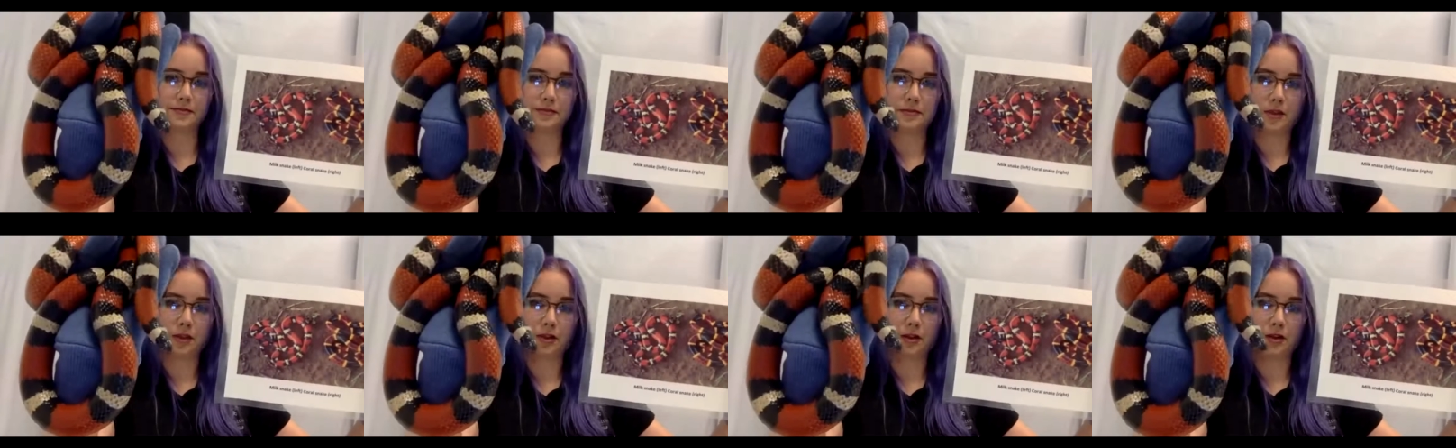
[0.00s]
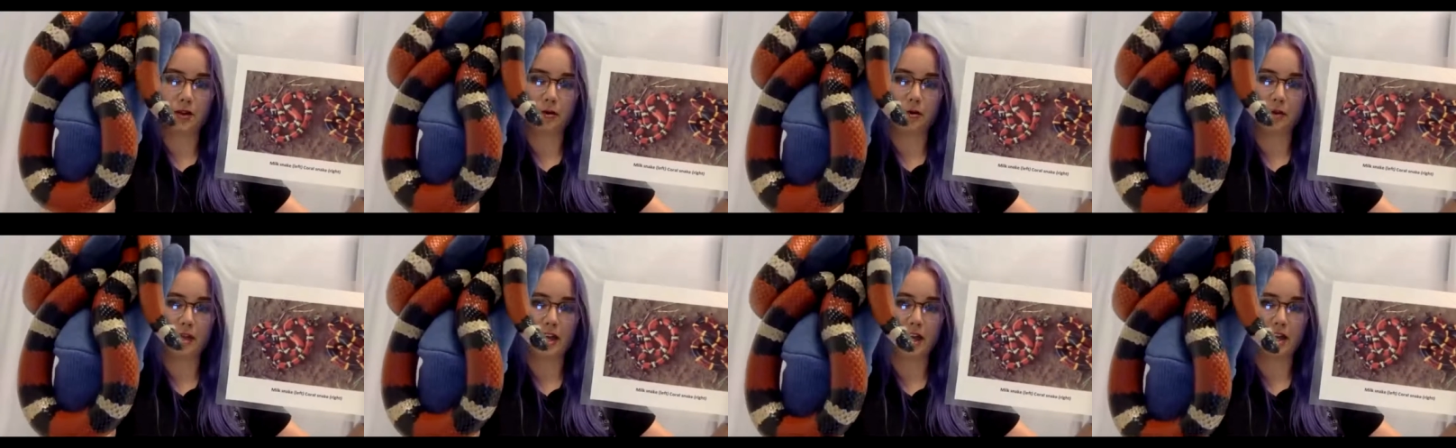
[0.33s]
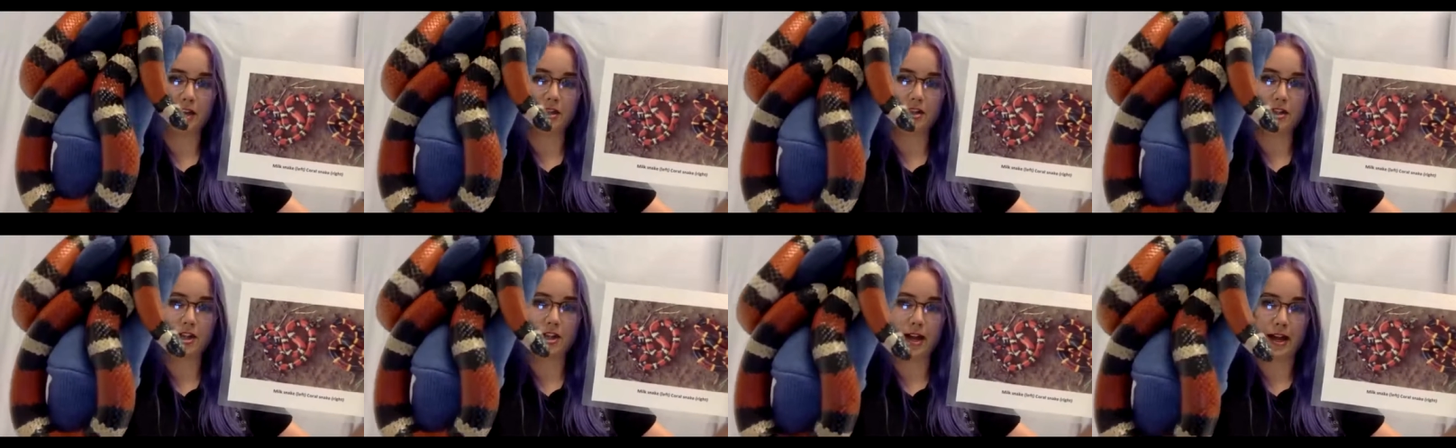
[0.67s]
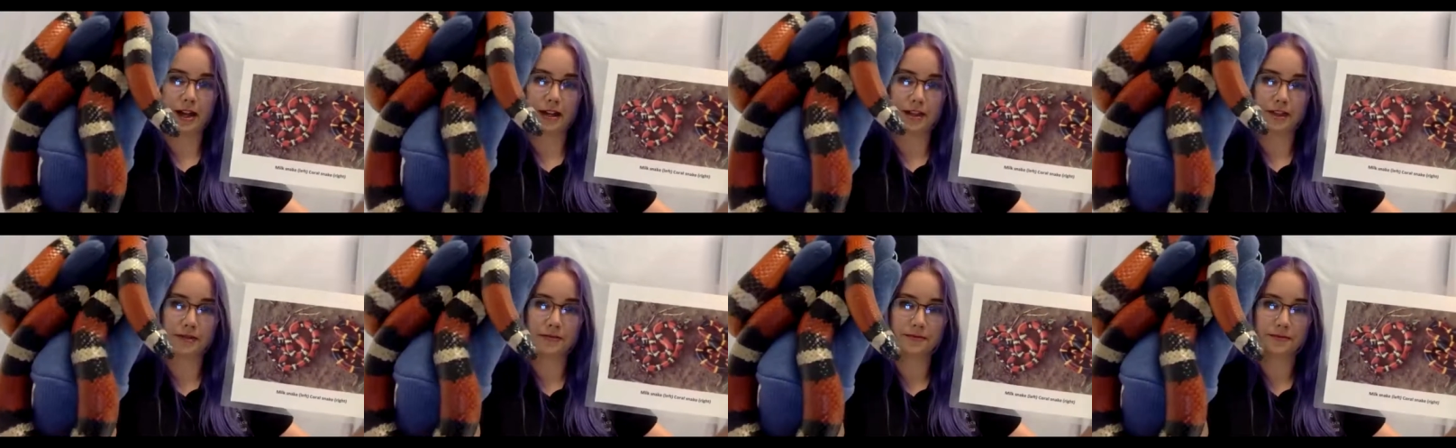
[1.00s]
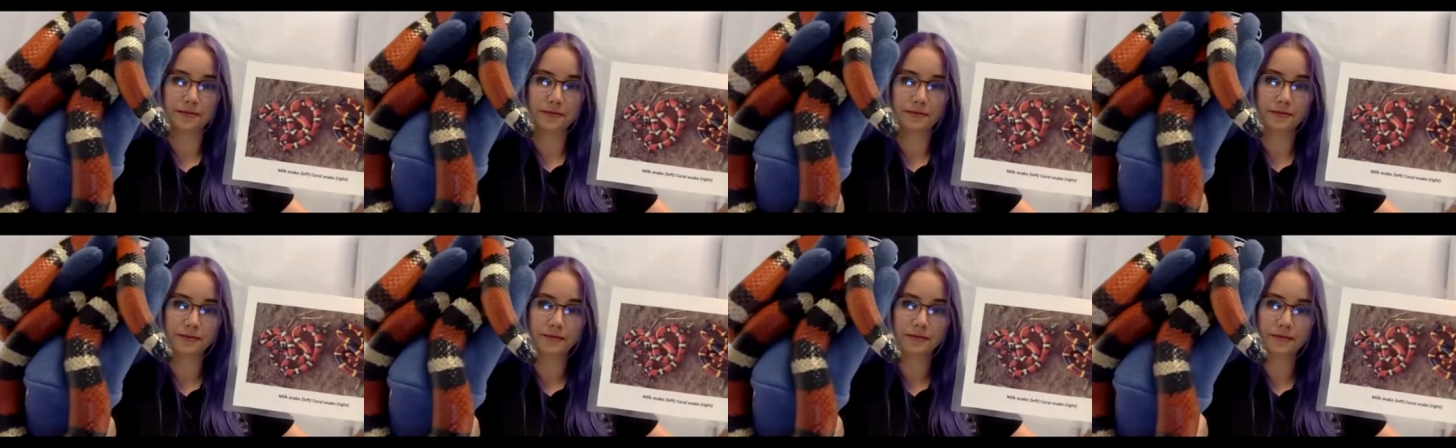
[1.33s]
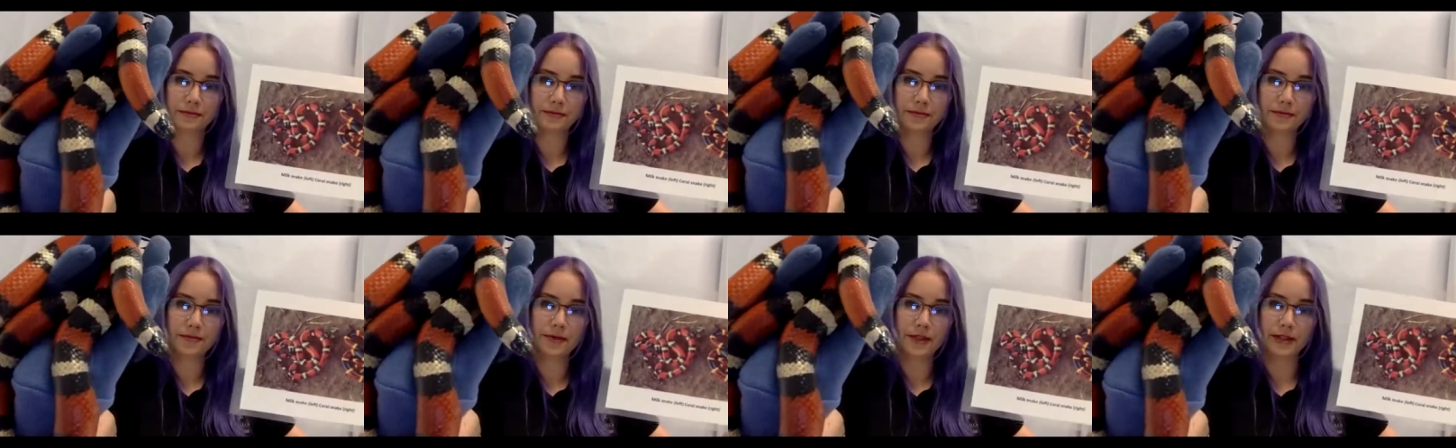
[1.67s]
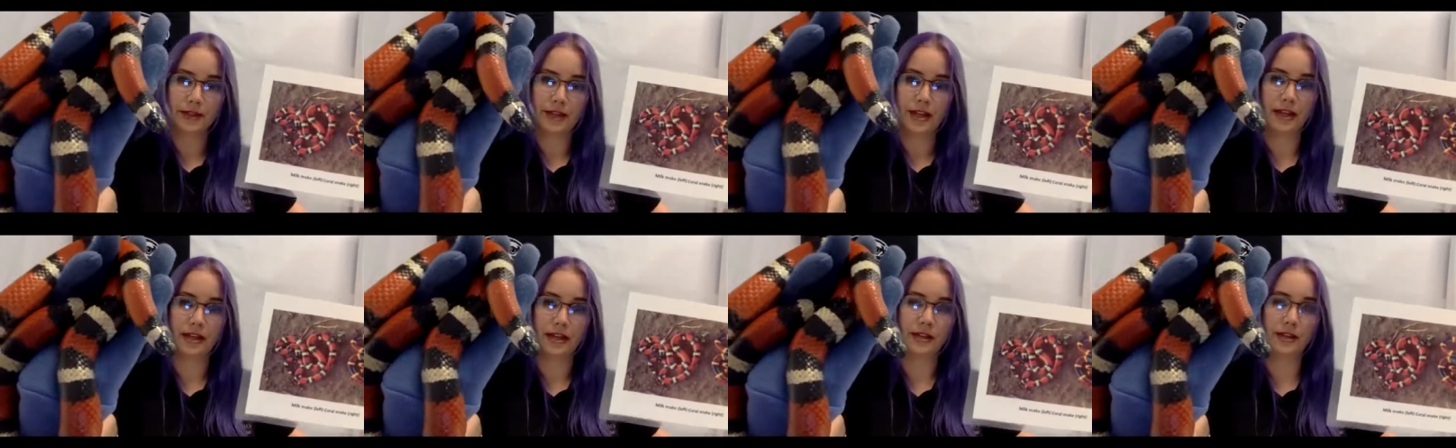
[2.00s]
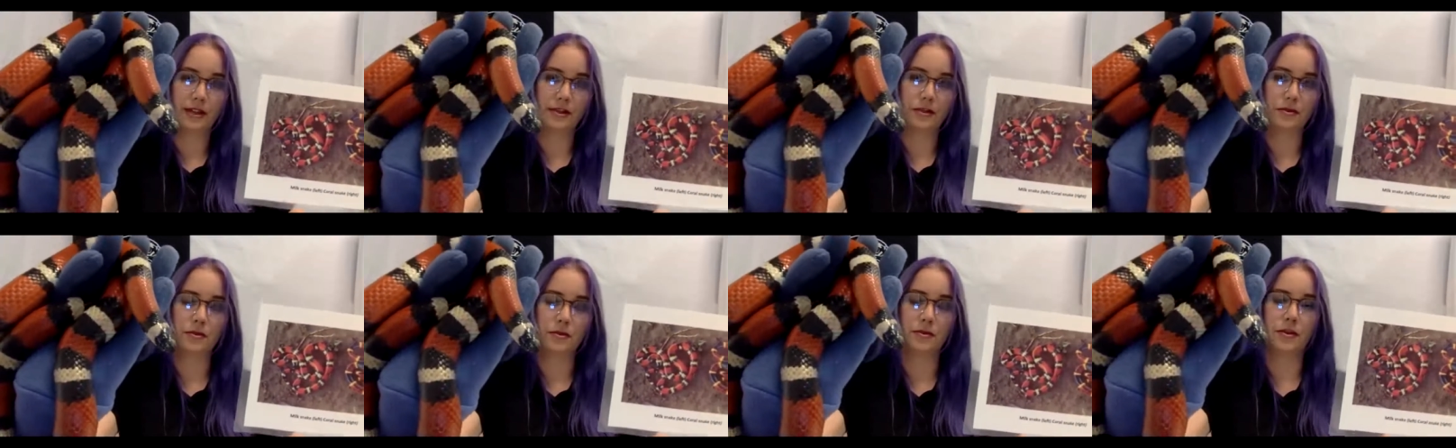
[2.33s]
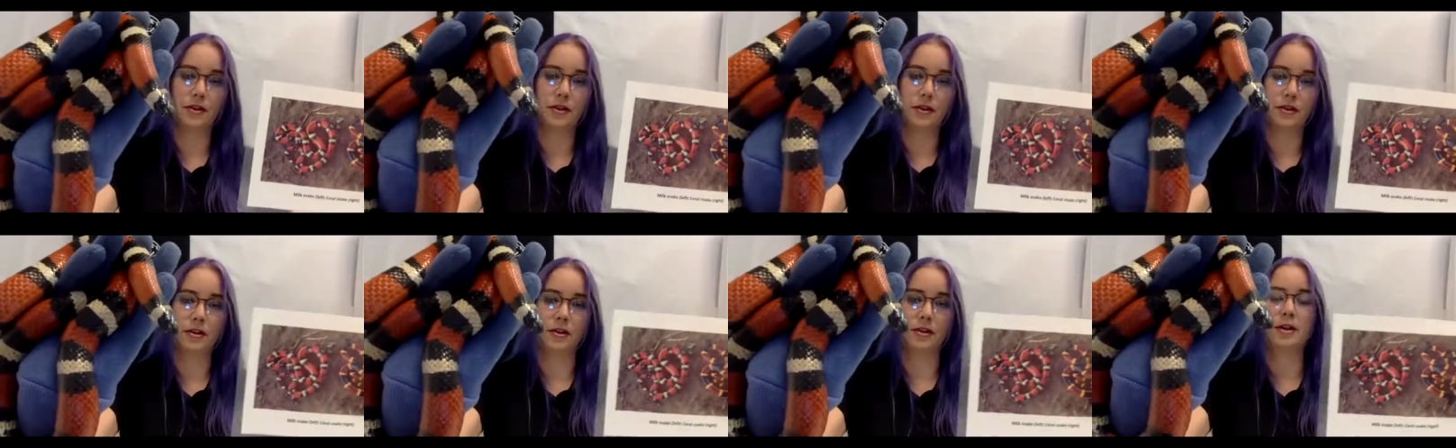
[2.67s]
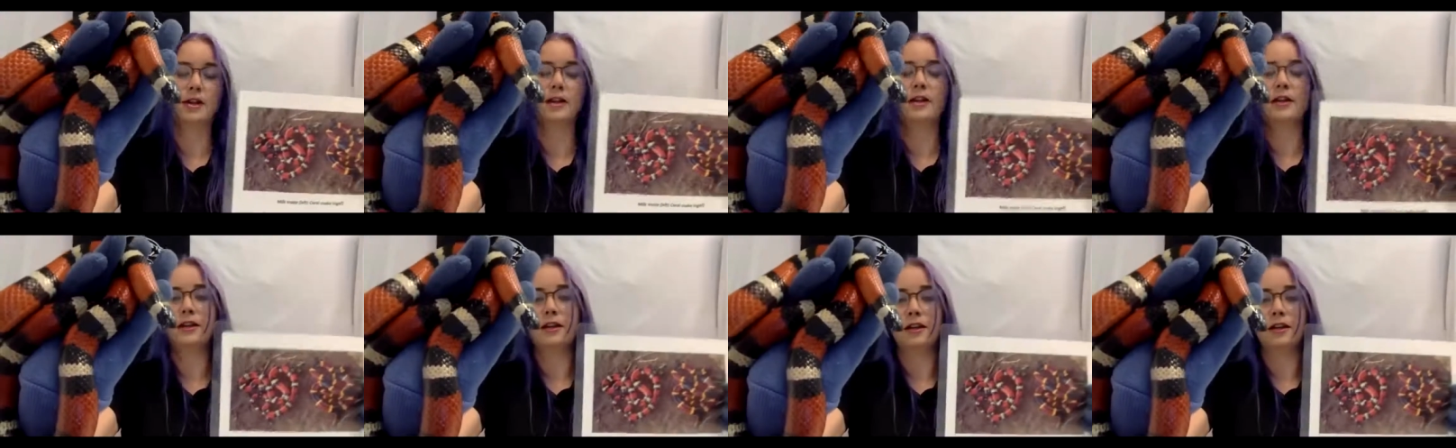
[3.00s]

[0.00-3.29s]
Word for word: you're okay, Jack. Then you, you're.